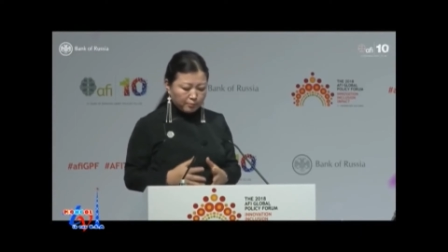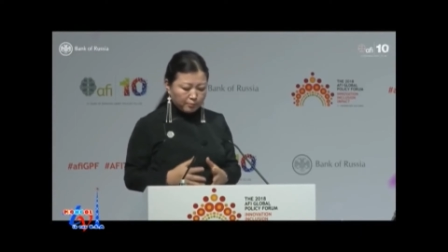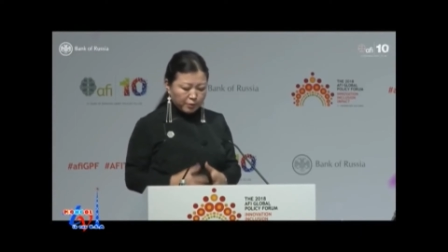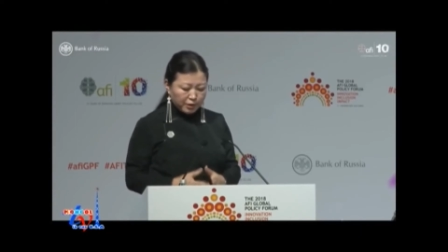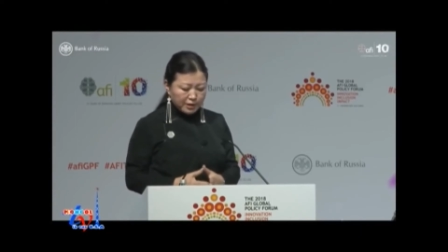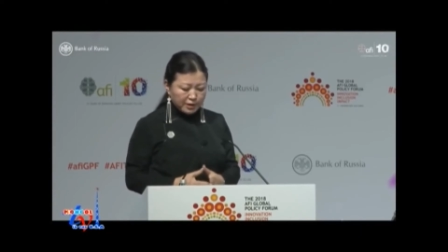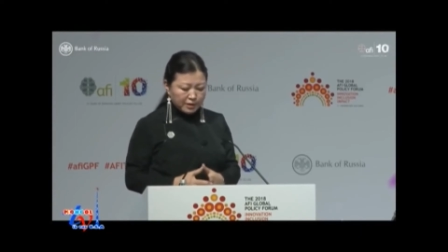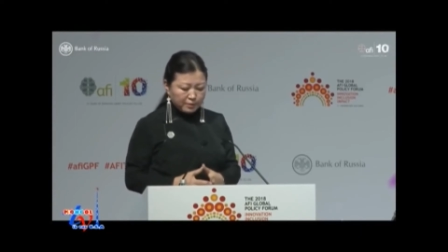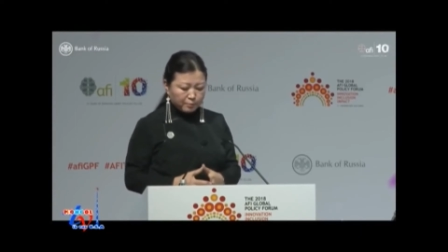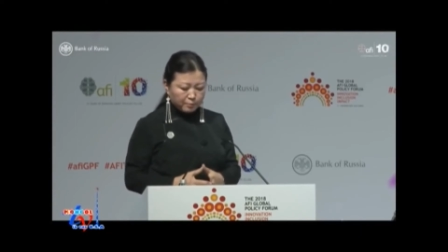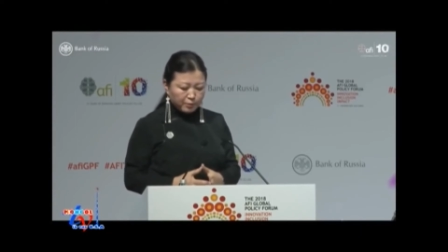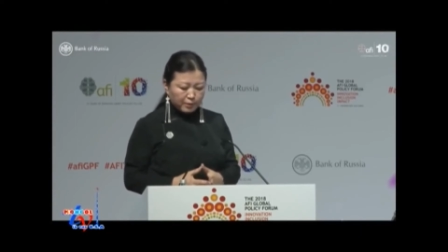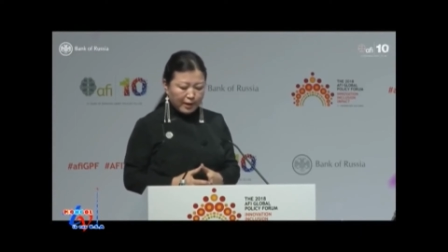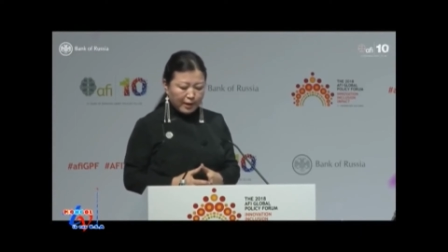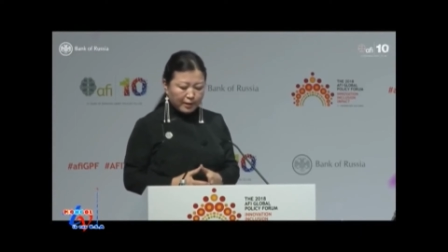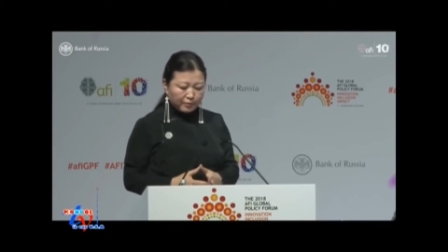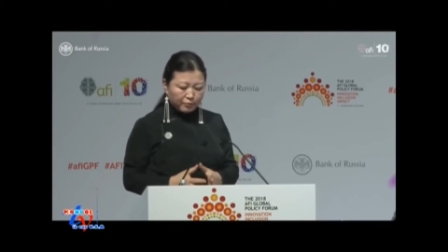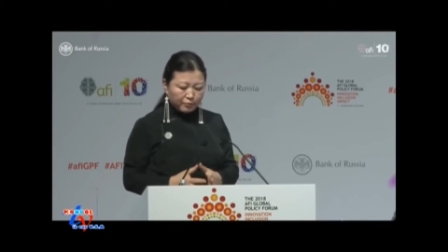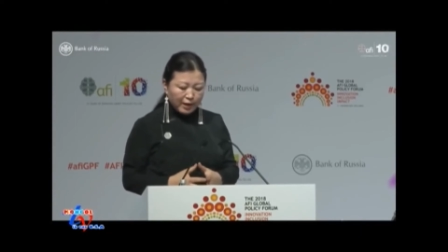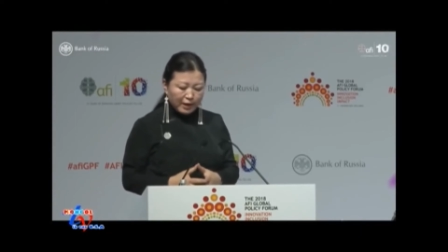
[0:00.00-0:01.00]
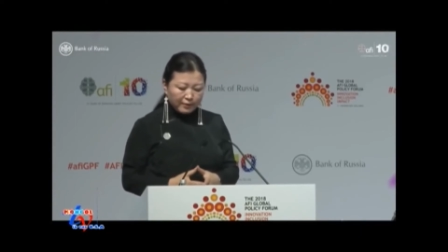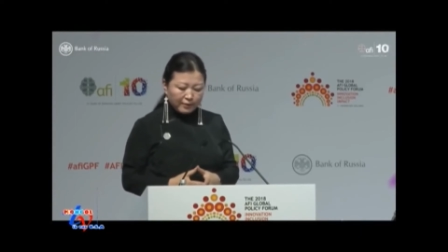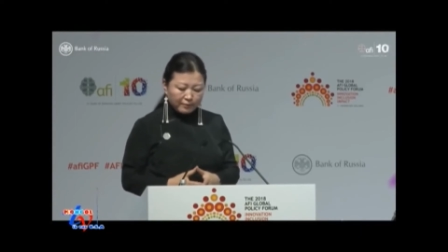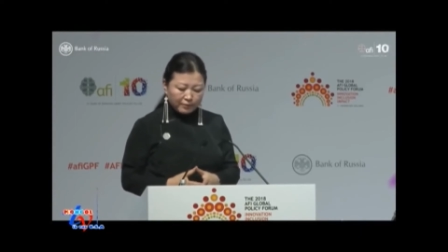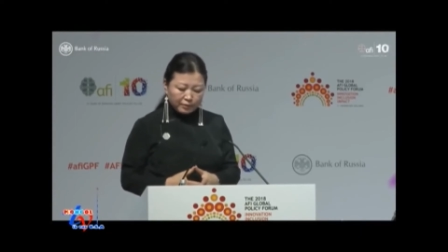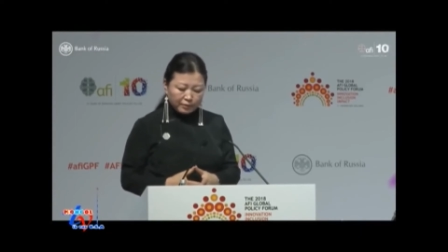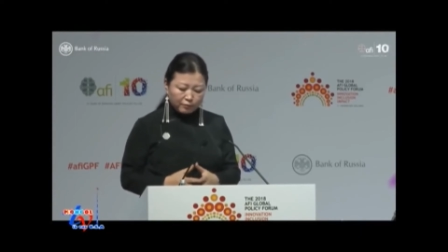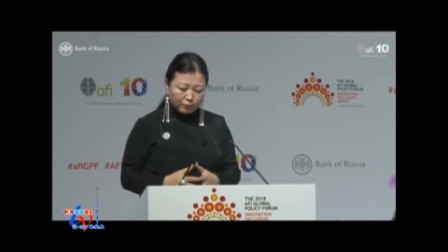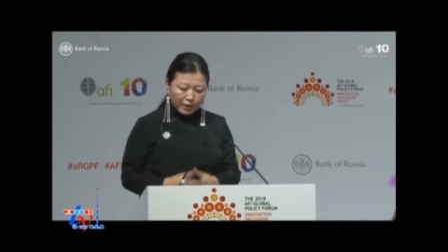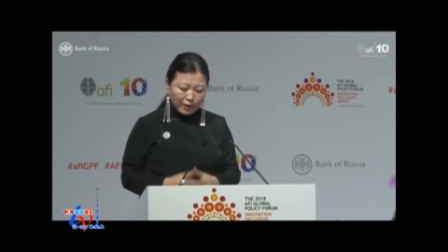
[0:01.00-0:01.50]
principles are
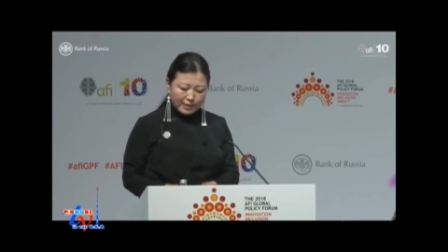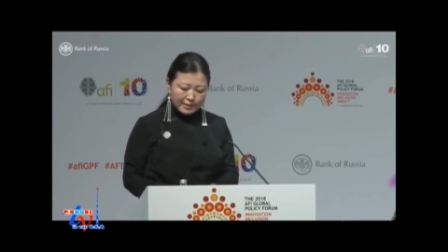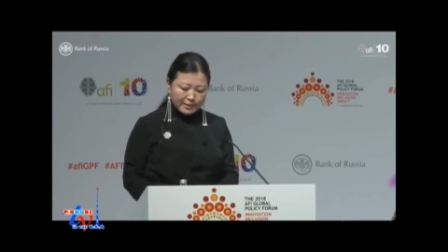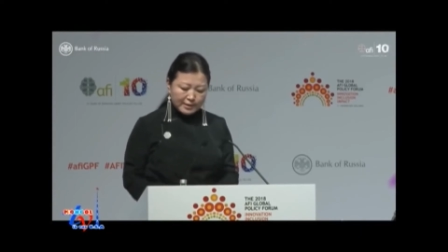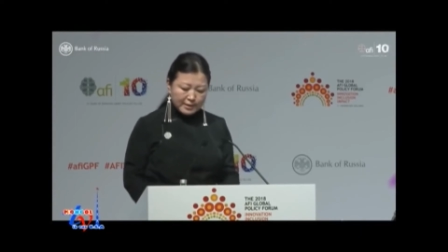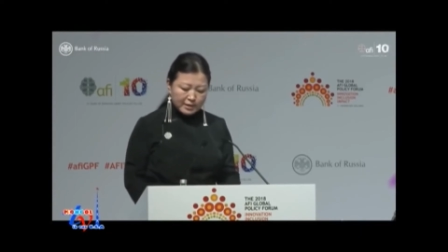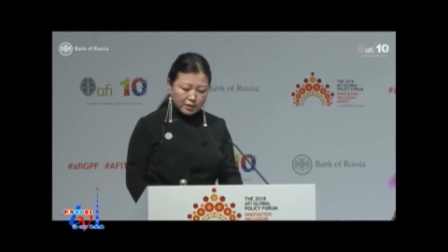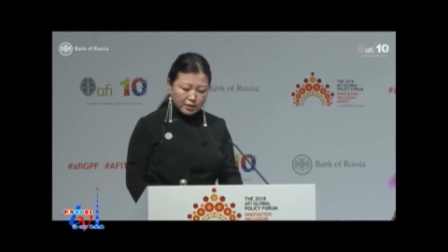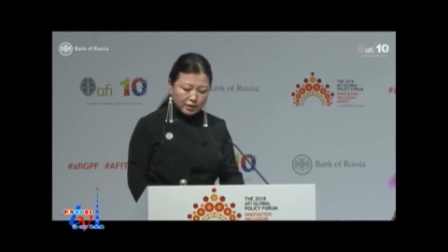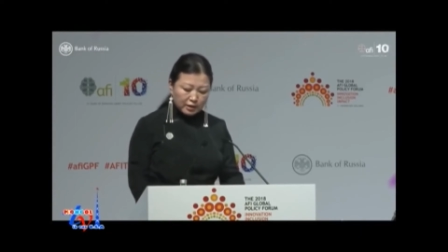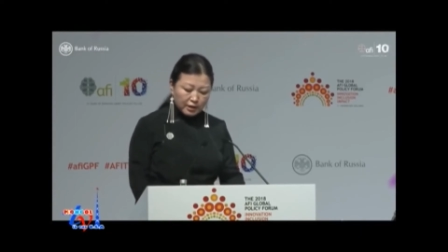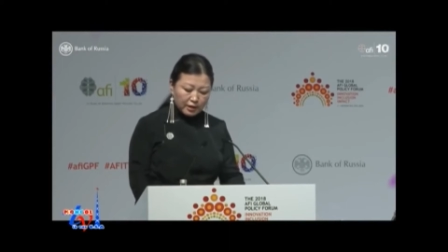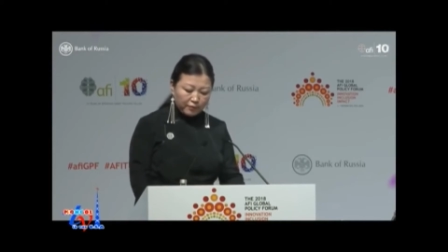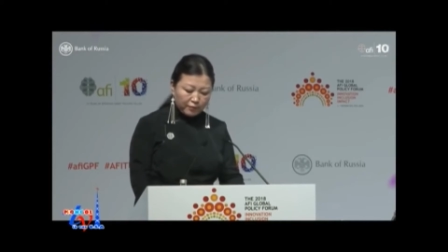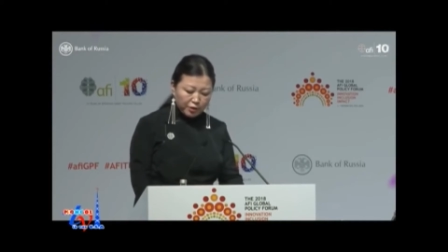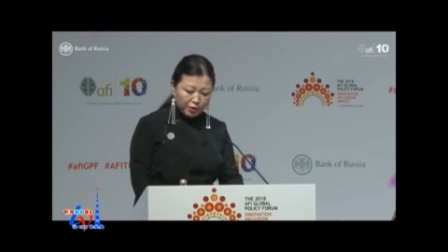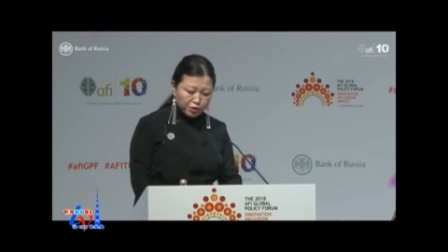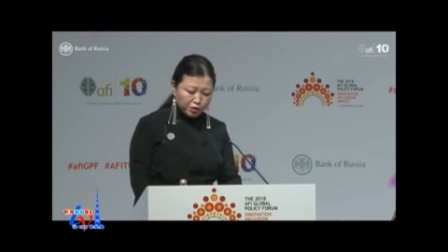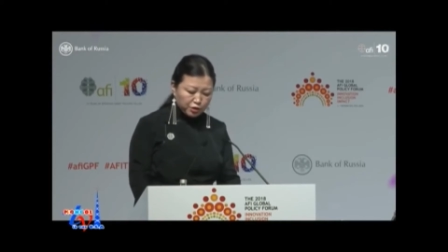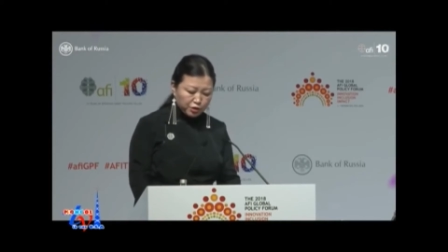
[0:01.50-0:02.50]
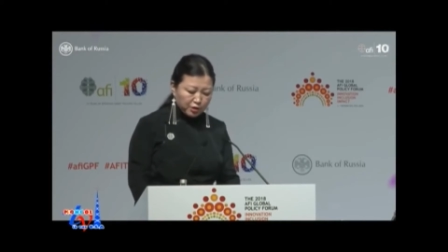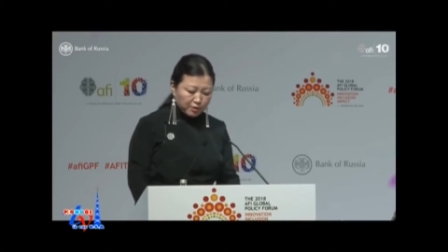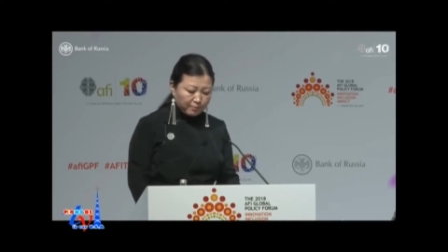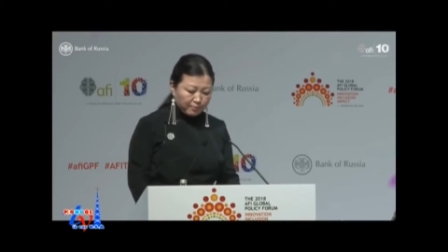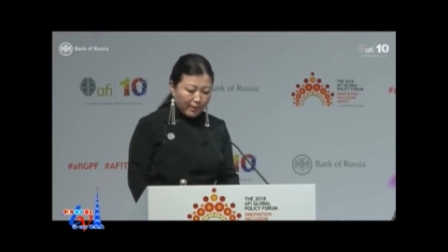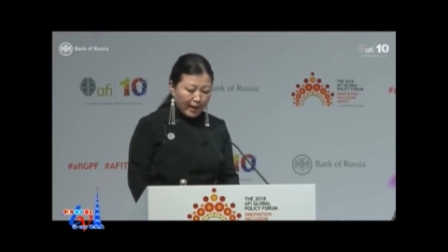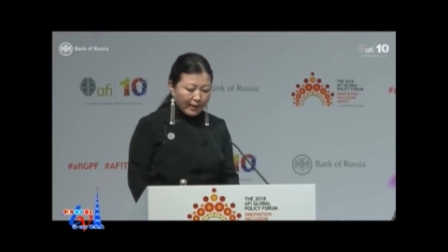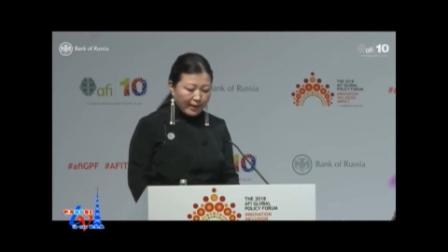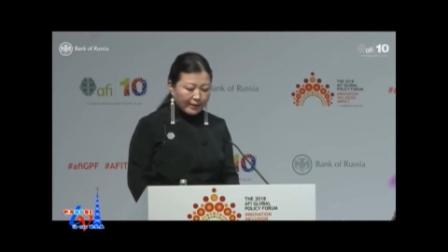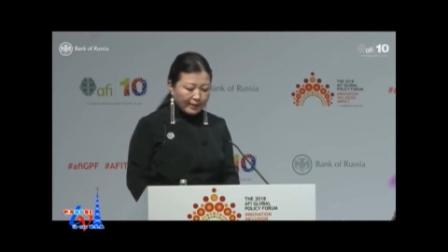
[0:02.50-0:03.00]
relevant for assessing innovation in
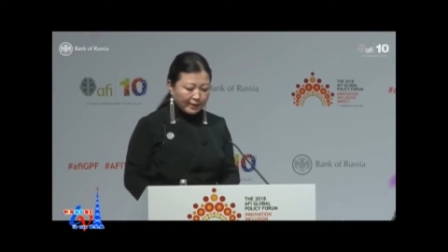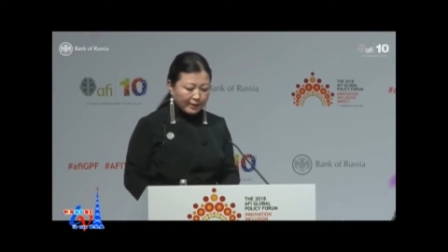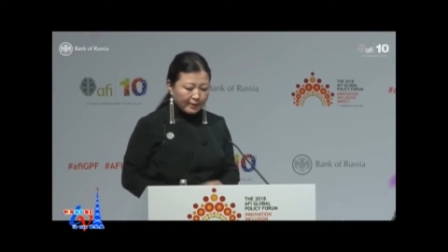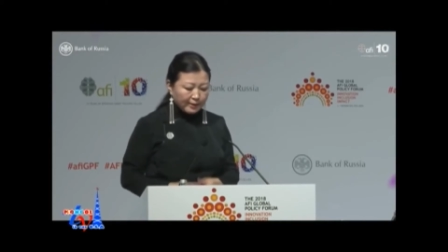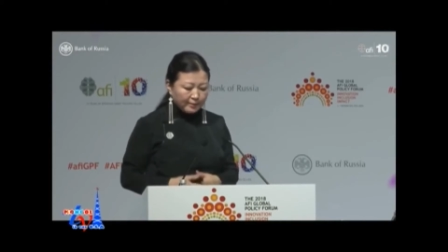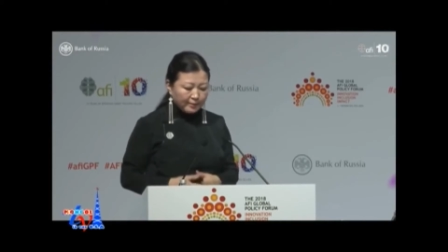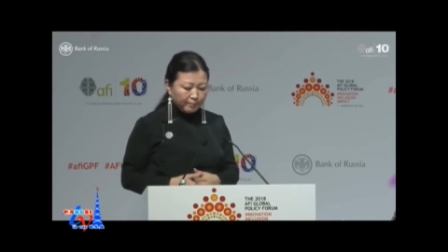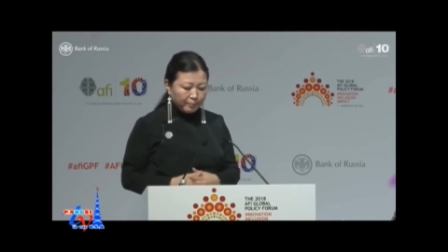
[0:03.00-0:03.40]
banking